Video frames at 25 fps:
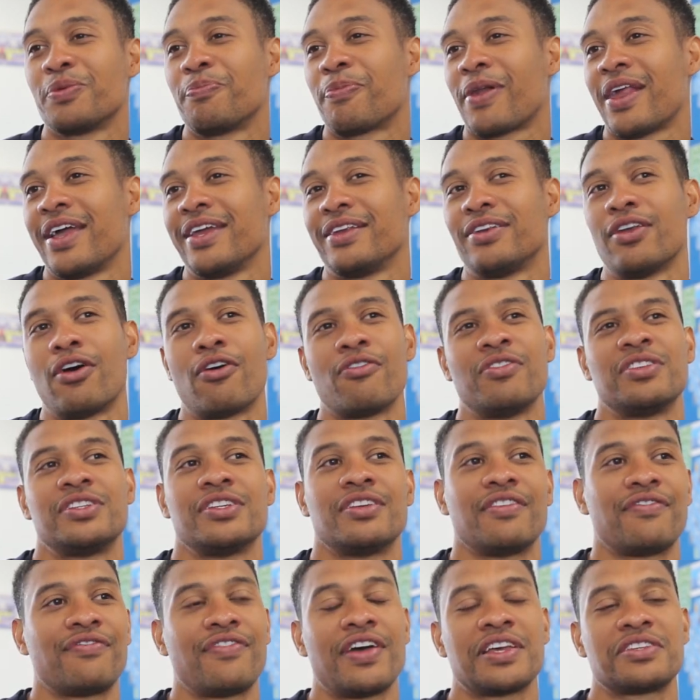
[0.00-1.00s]
We played Norwich
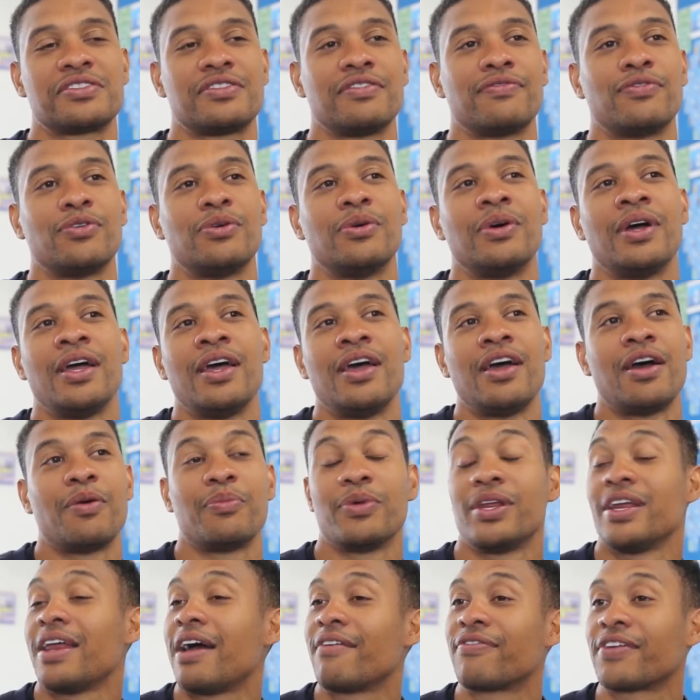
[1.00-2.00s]
in a festival.
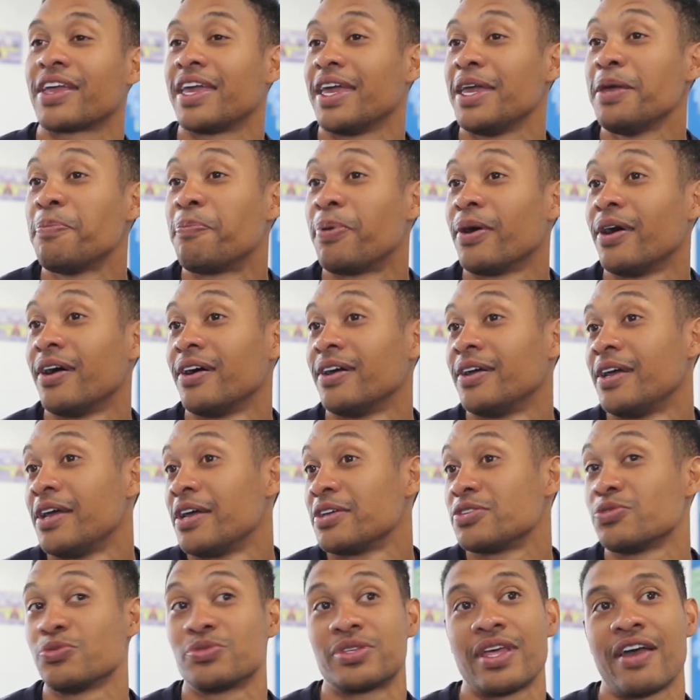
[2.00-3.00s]
And we didn't have a keeper,
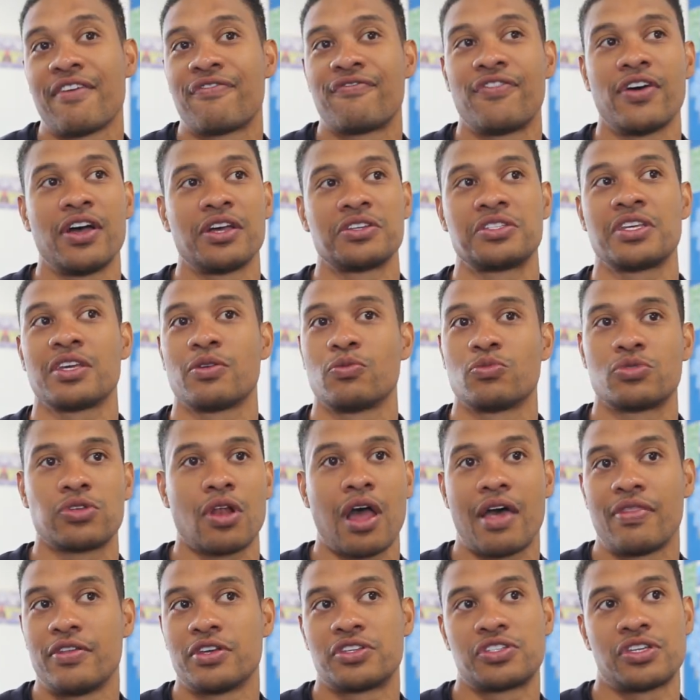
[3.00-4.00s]
so it was their first thing. It was
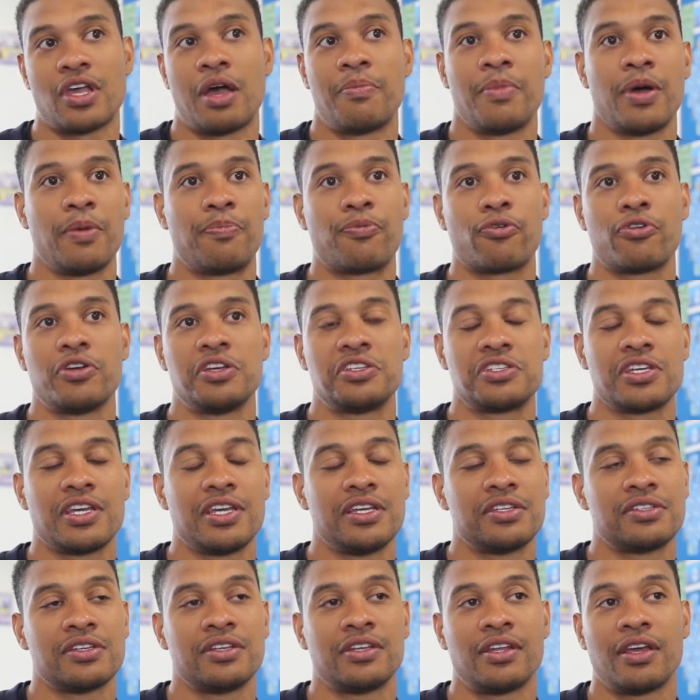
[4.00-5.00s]
like the summer
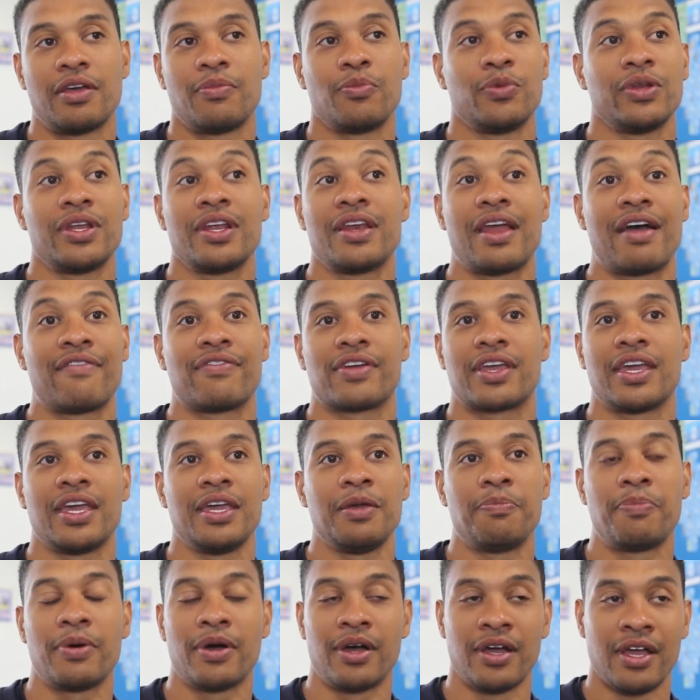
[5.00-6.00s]
pre-season, and we didn't have a
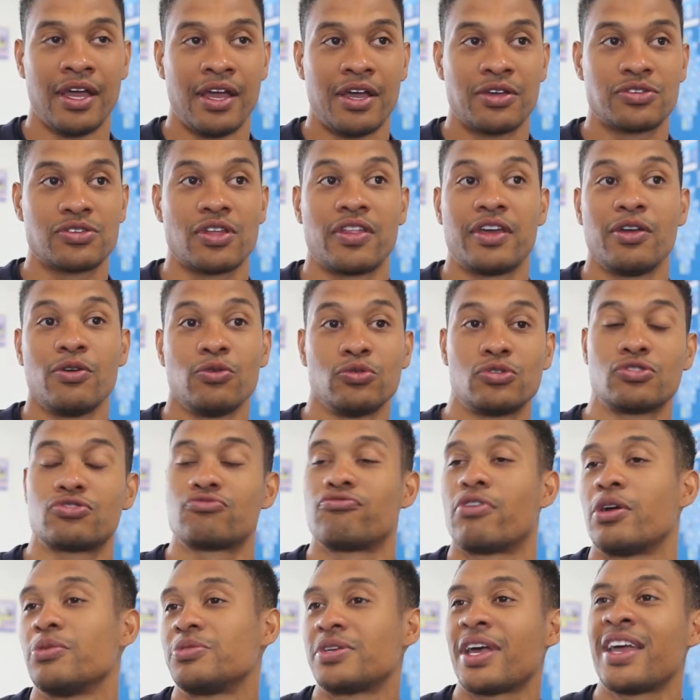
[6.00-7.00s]
keeper, so they all
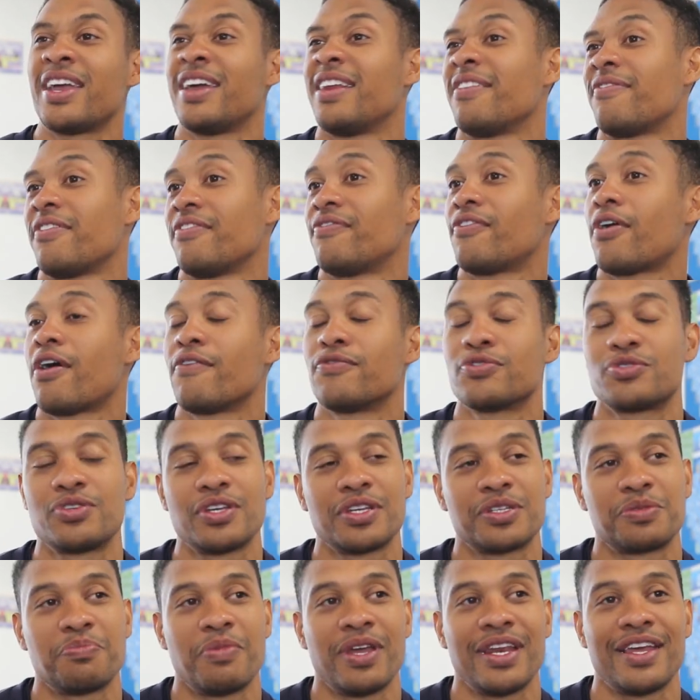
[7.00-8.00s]
just rotated every five or
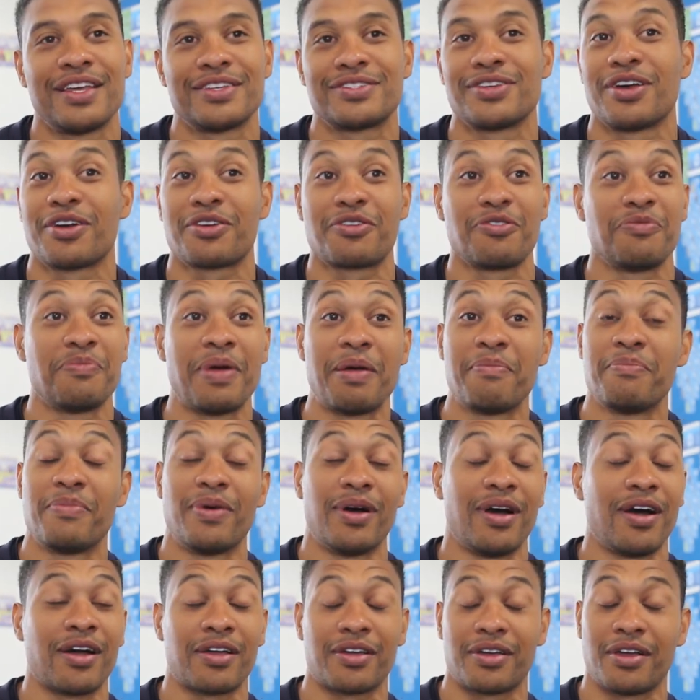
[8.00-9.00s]
six minutes. I can
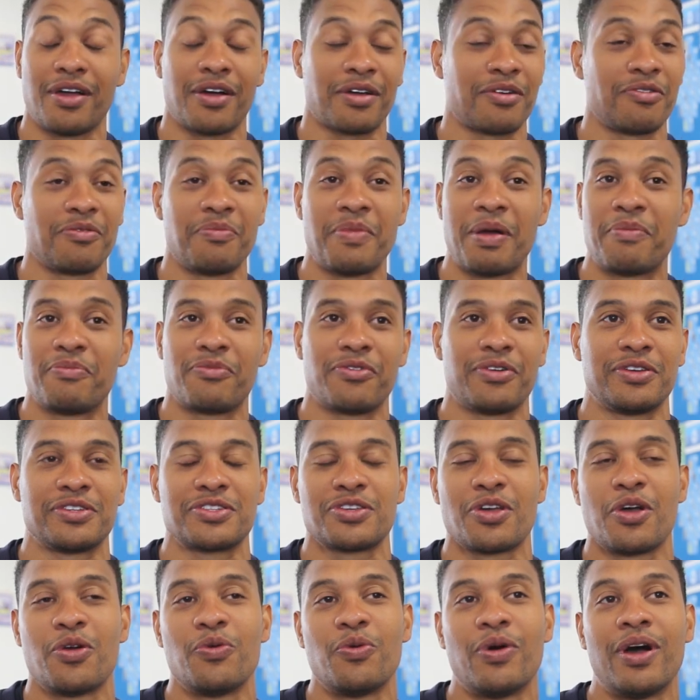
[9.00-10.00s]
remember, I, I can remember it
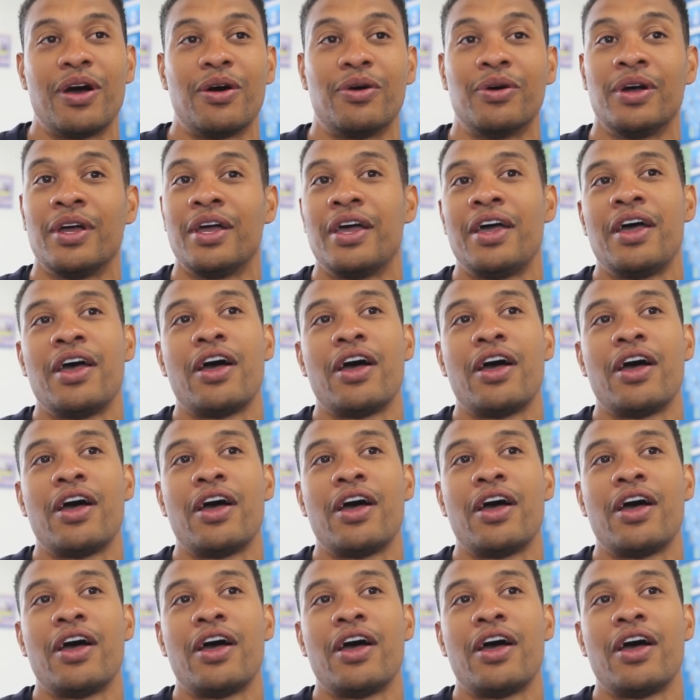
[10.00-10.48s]
so well.